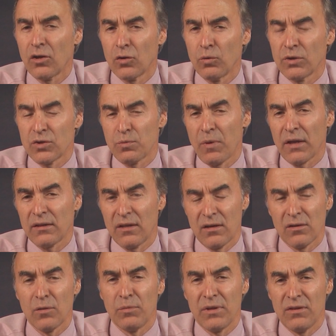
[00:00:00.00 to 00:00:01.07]
to expect that
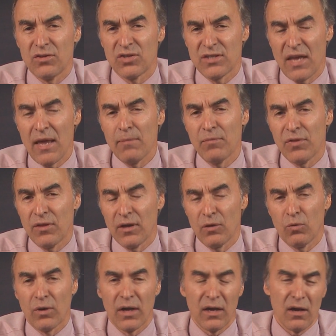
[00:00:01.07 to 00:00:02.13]
it'll be the same thing
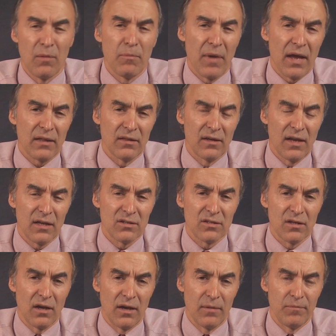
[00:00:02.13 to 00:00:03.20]
when I come back the next
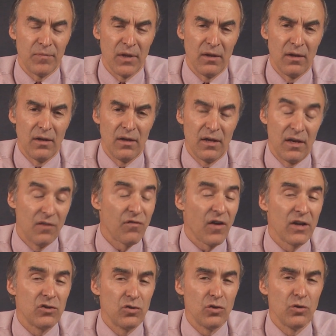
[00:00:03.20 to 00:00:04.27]
time? And if I
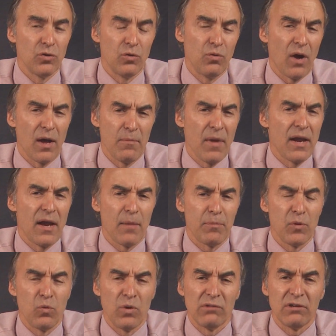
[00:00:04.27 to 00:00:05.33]
do, I may not be
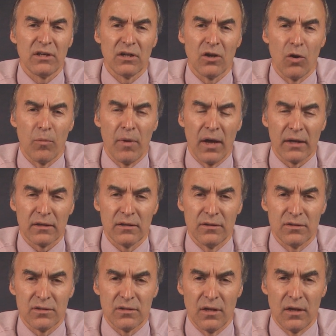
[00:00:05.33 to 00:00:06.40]
willing to go back to the
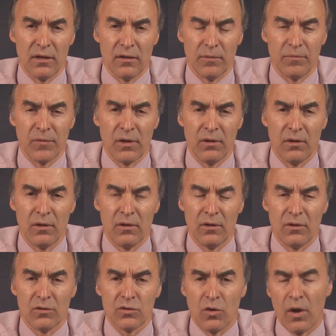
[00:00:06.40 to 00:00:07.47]
stadium.
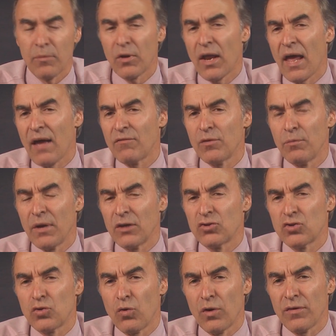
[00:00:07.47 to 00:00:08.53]
So I'm going to have to make
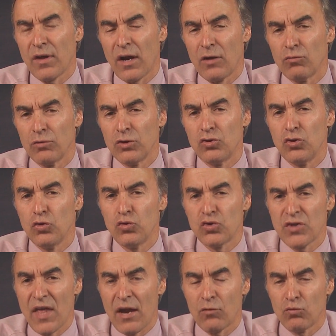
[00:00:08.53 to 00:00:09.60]
sure that I reduce
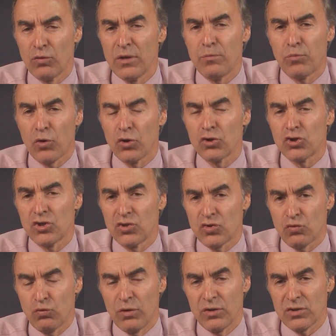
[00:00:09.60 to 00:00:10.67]
that repurchase
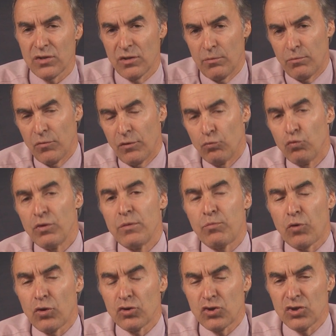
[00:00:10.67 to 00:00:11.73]
risk, the
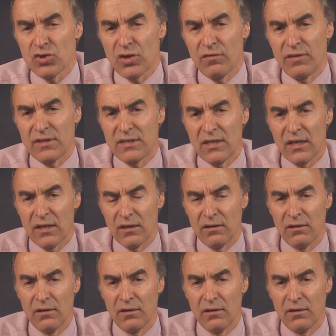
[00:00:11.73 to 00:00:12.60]
repurchase of a ticket,